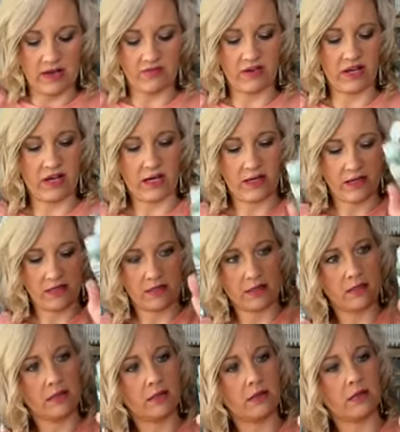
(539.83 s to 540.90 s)
I've got,
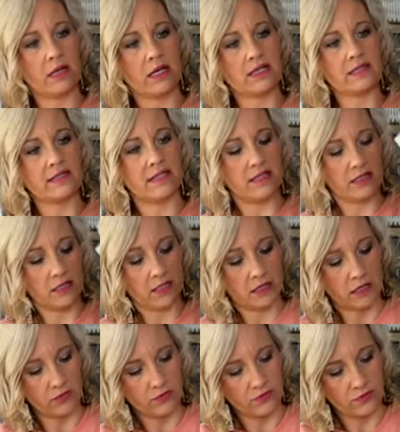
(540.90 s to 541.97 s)
like I said,
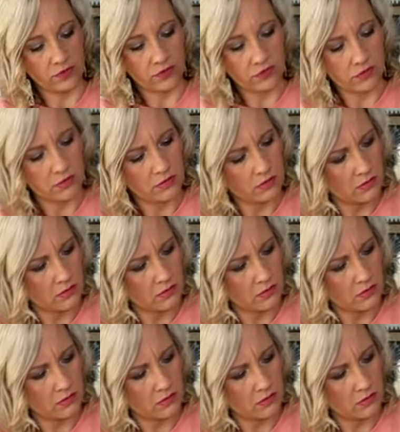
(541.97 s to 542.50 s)
clover.